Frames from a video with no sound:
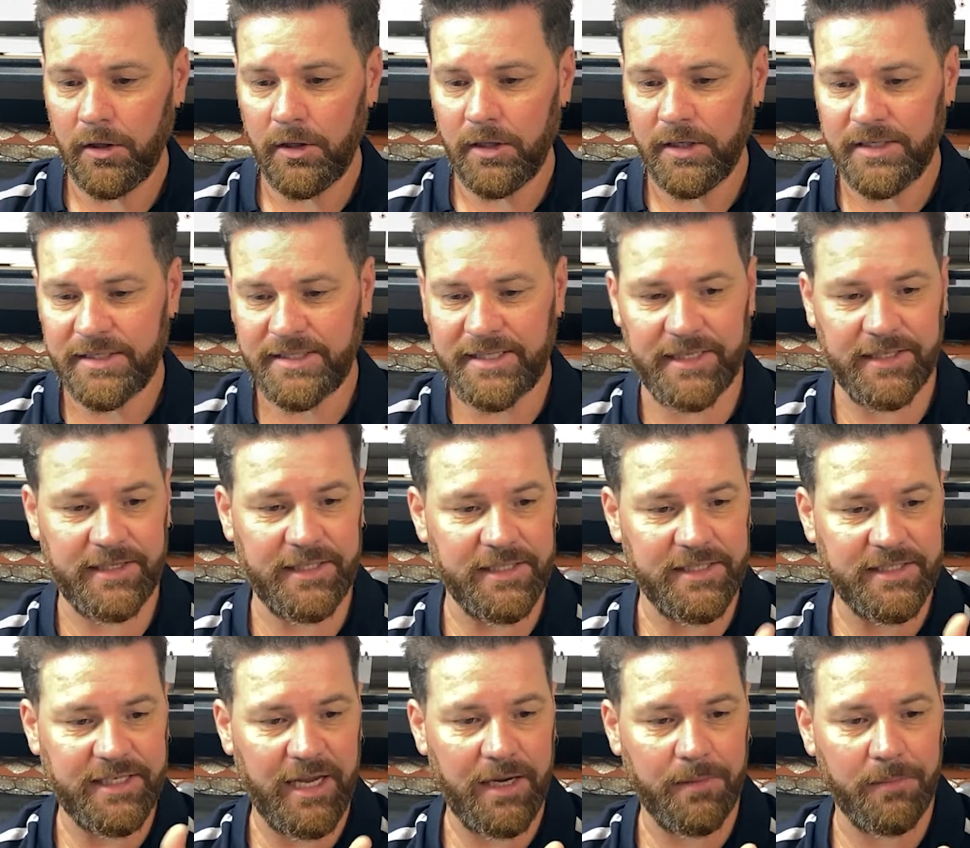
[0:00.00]
set this
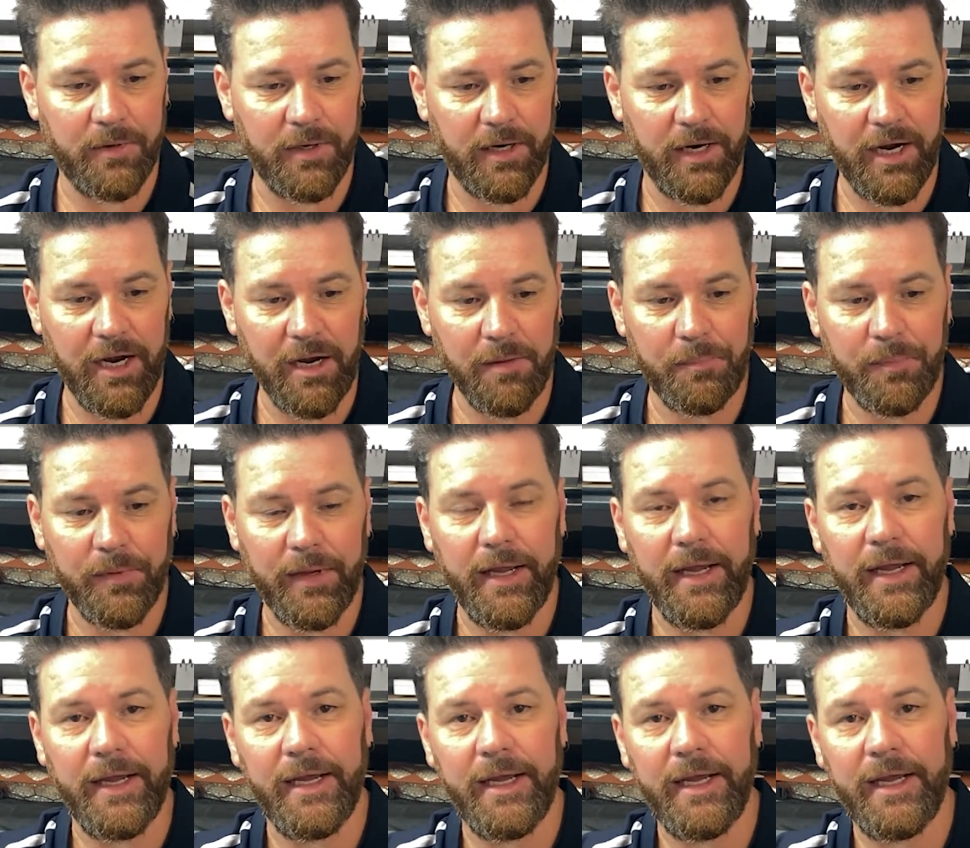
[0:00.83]
camera up
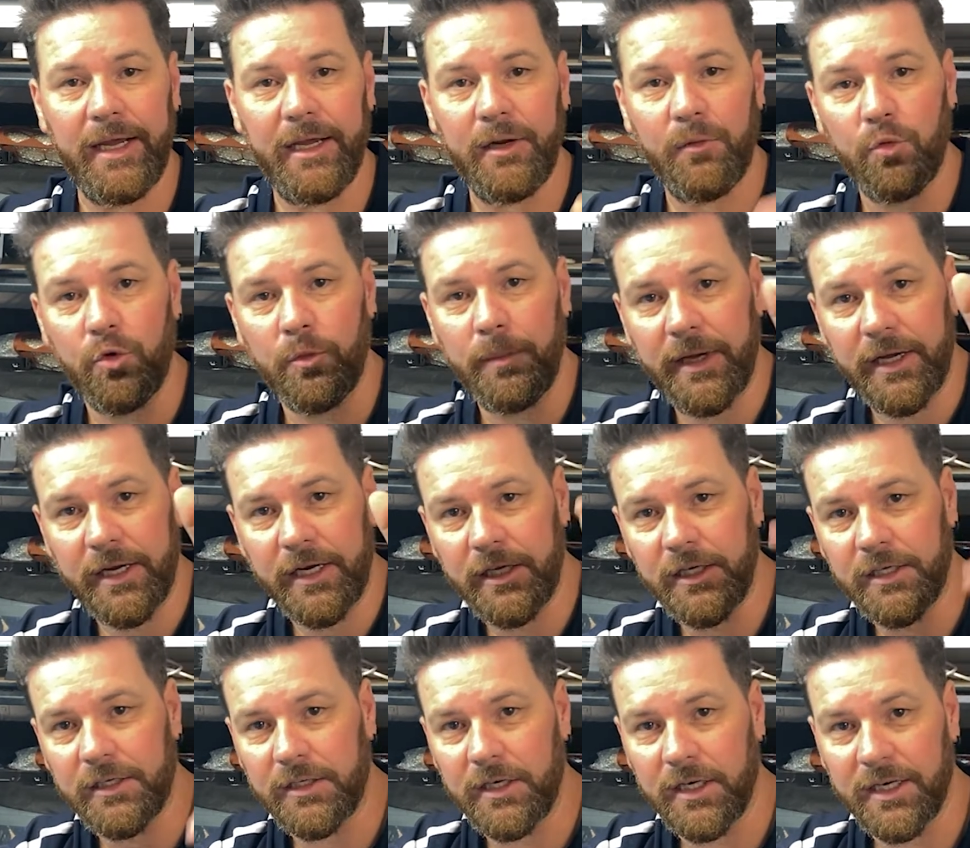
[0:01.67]
and we'll be
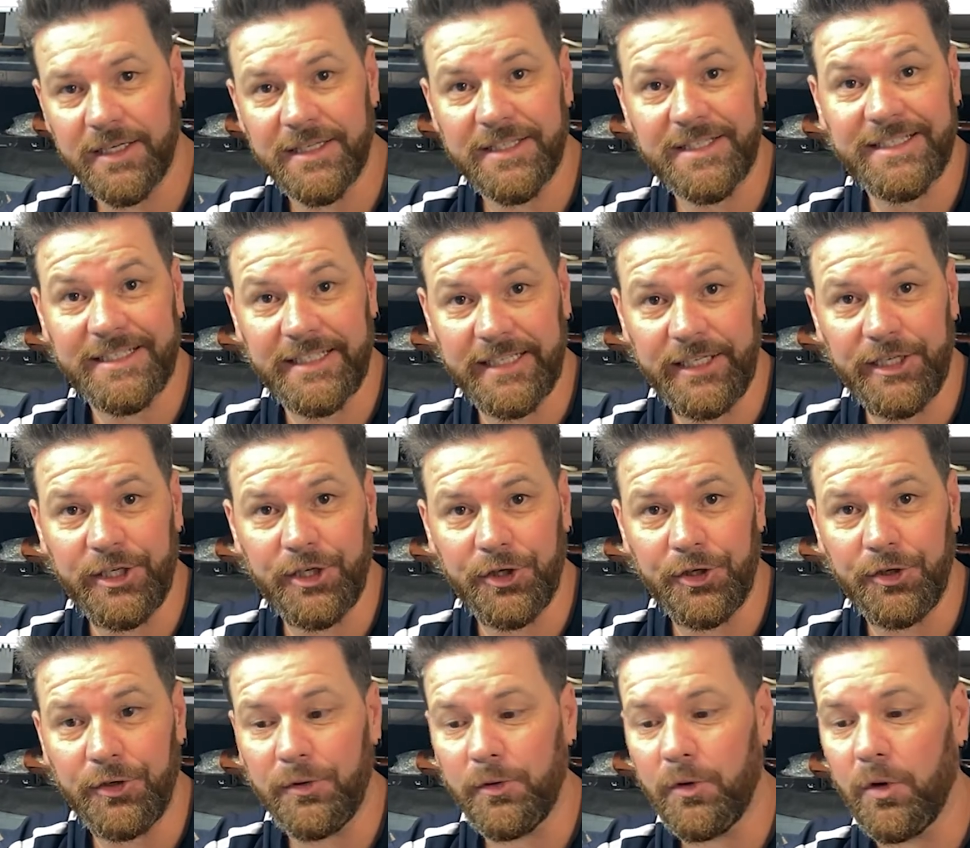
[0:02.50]
able to see
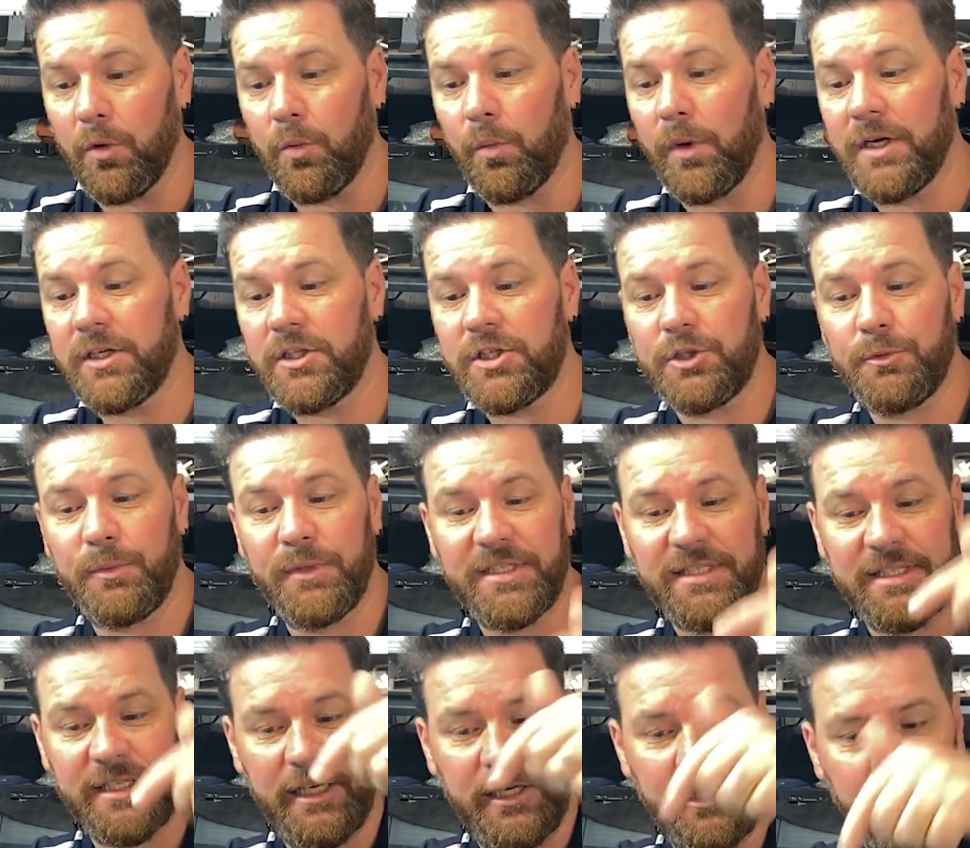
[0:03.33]
you once we're
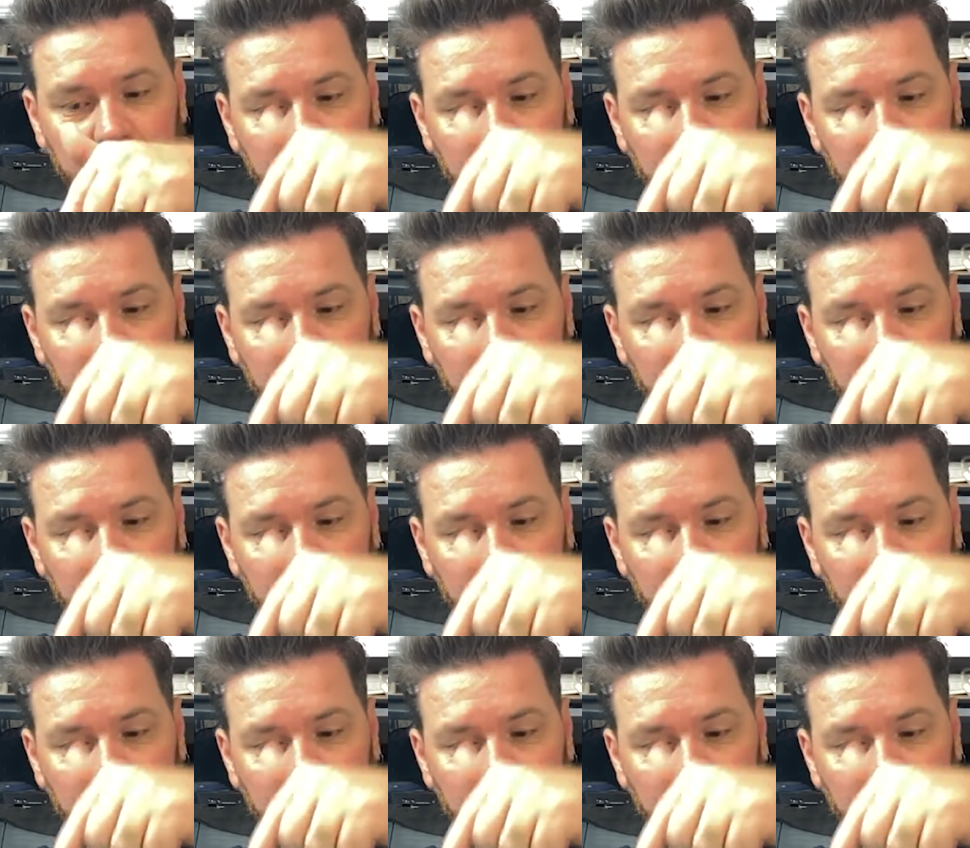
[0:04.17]
seeing you